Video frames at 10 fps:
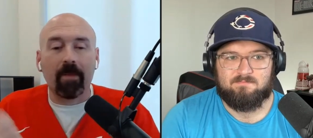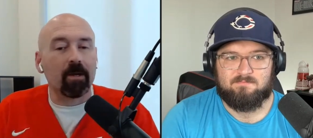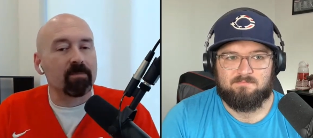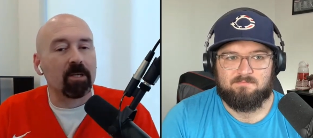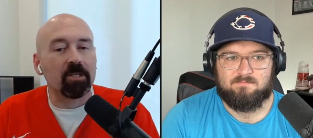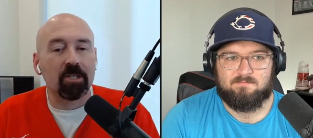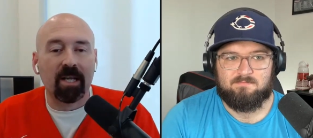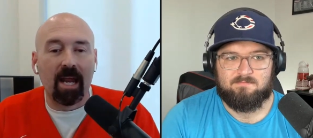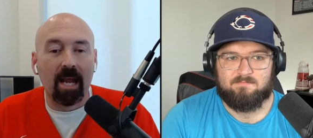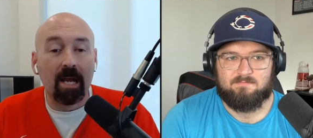Speaker 1: there as much as
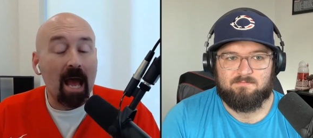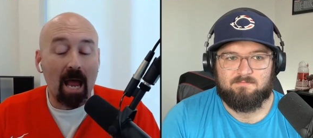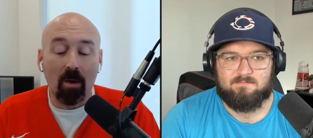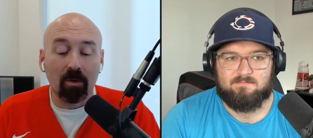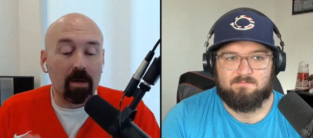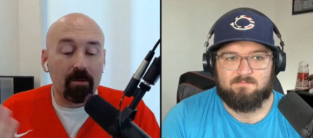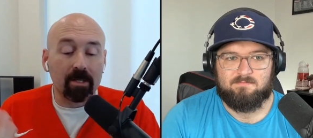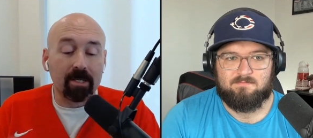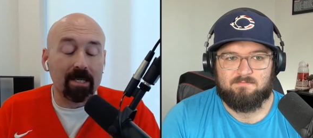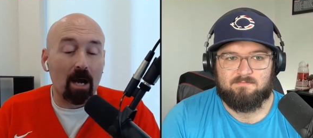you can. I would
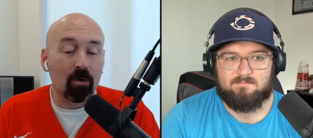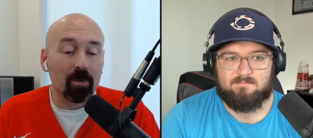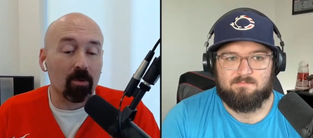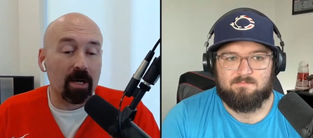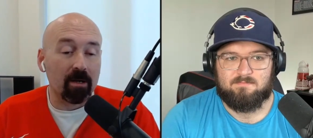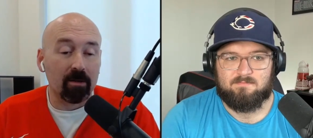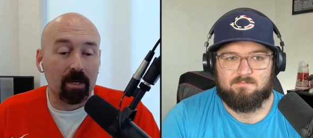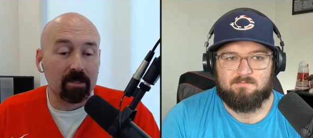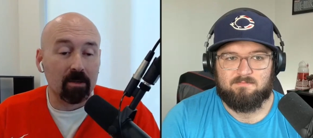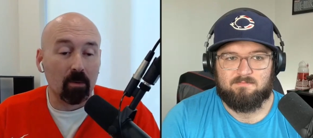rather see Dauri Loretta the
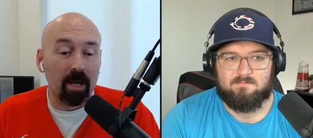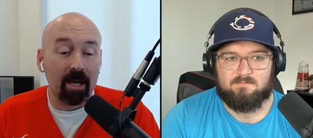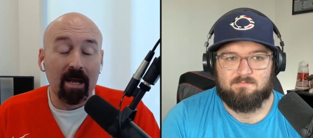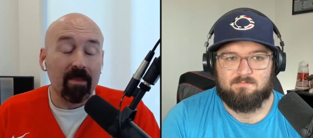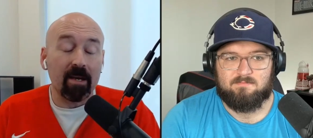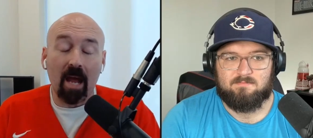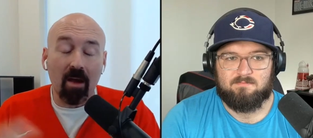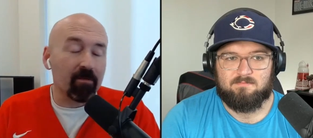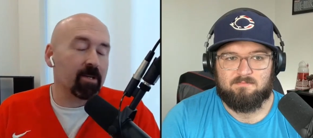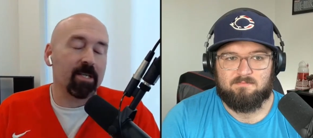rest of the way than
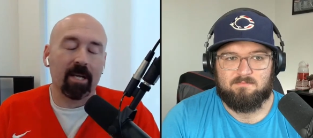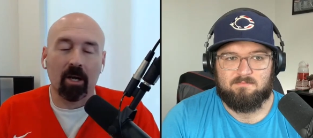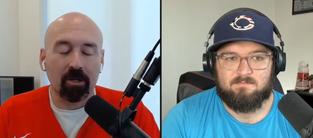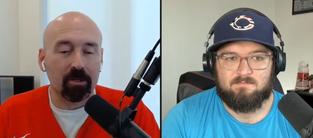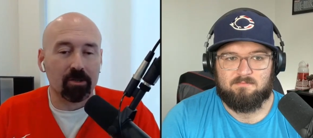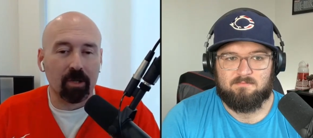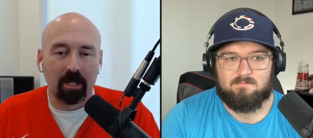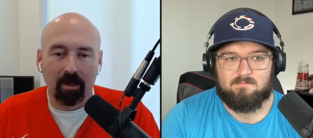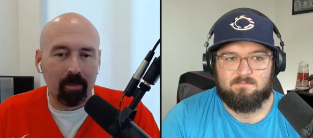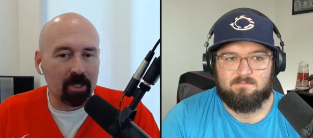ever seeing Hunter
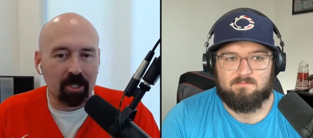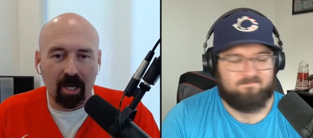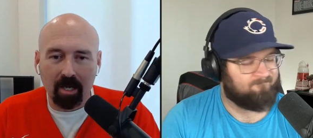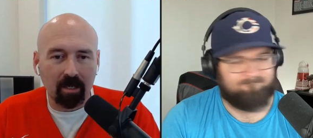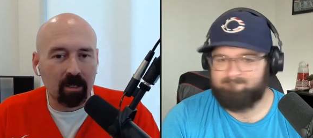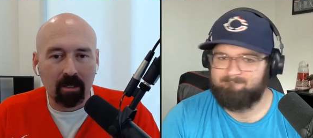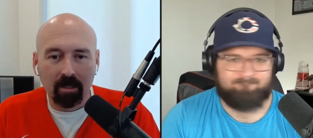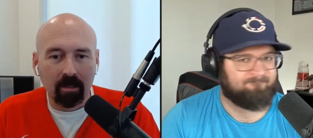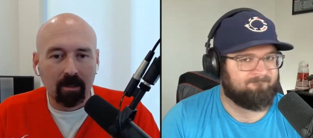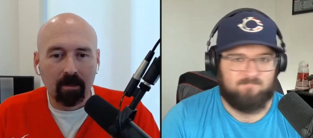Strickland pitch again.
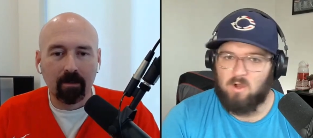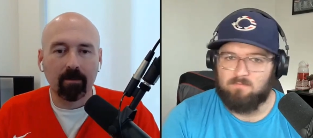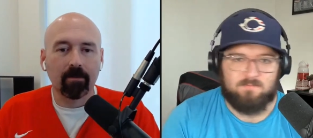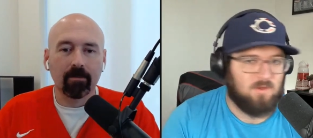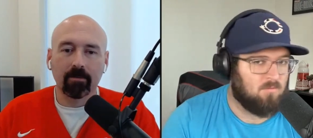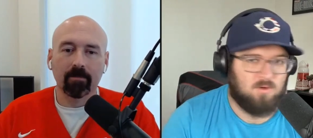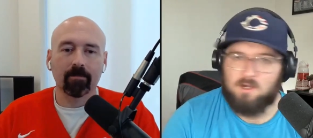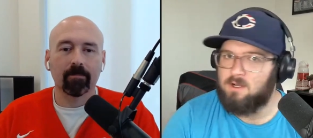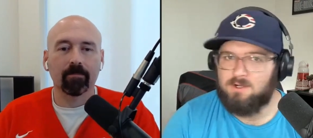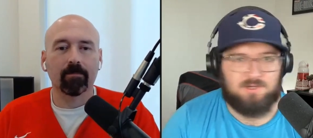
Speaker 2: No, no
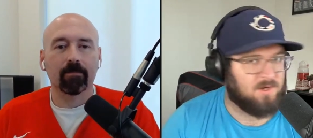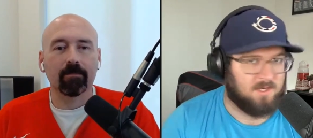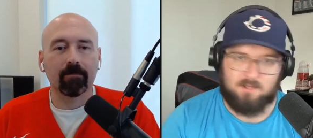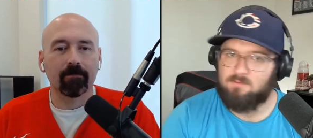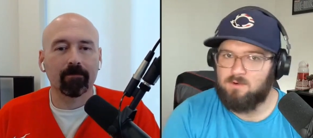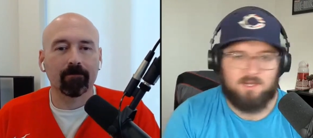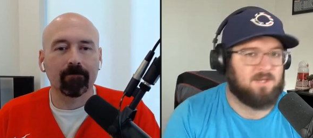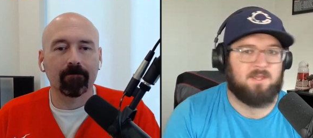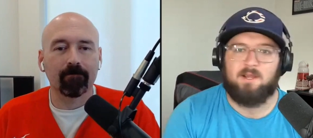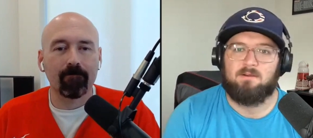more Hunter Strickland. We're
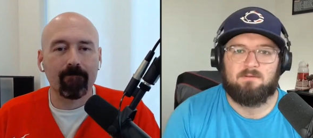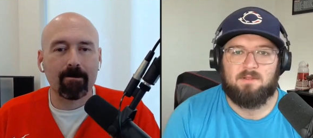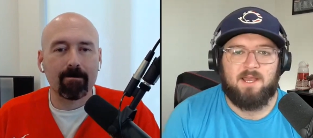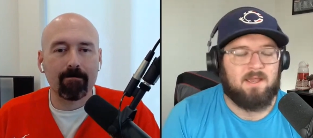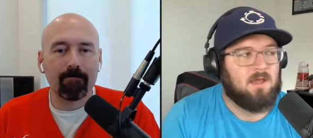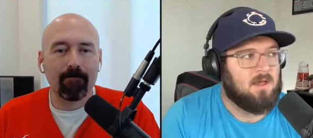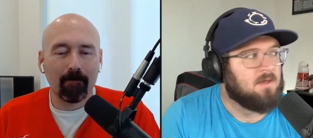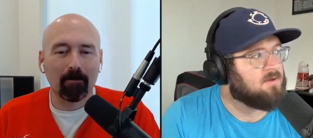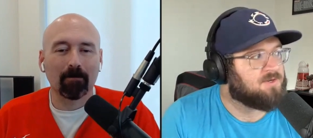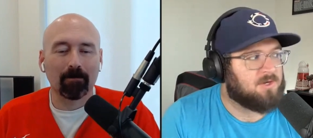done there. Like,
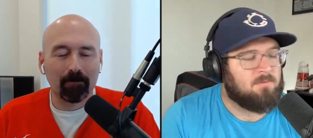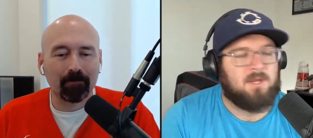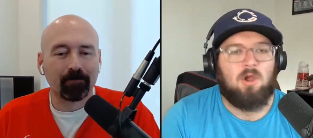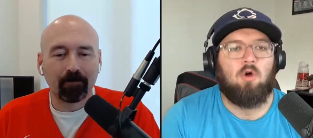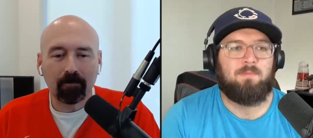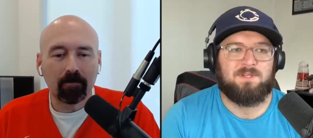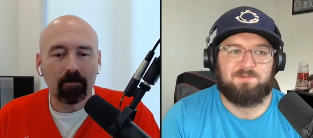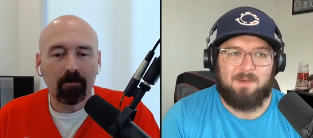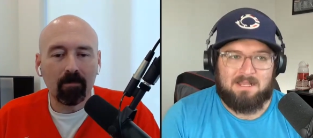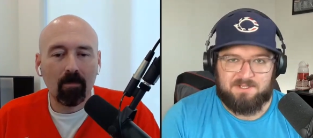there's so many
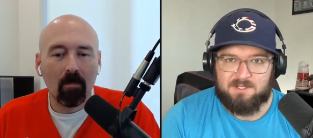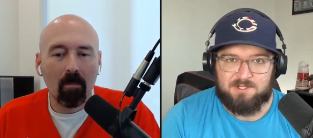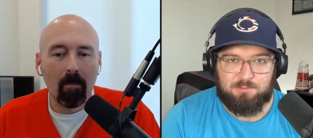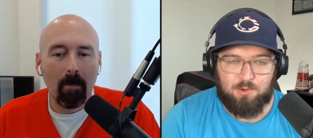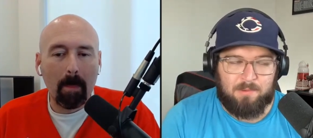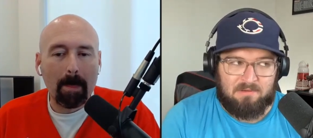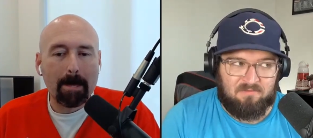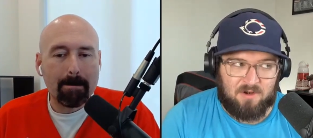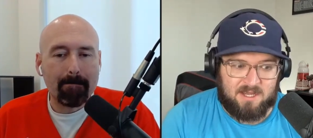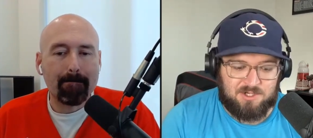open spots in this
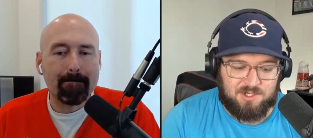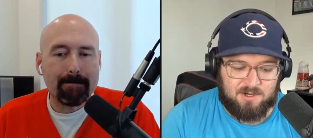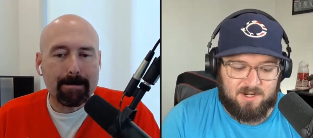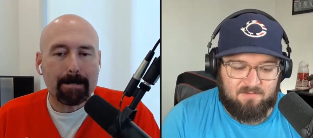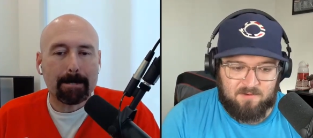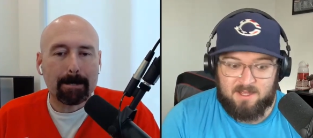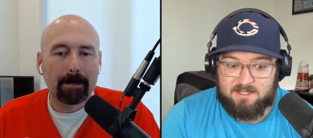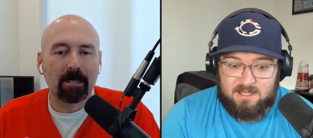bullpen for next year, and I feel like